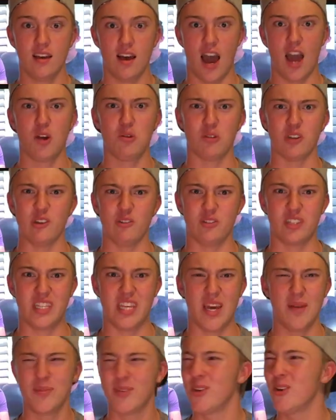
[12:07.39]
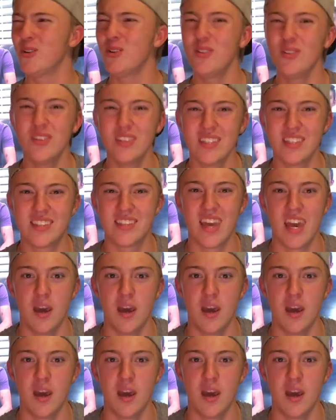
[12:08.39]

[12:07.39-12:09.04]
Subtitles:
I don't use Tips. Who uses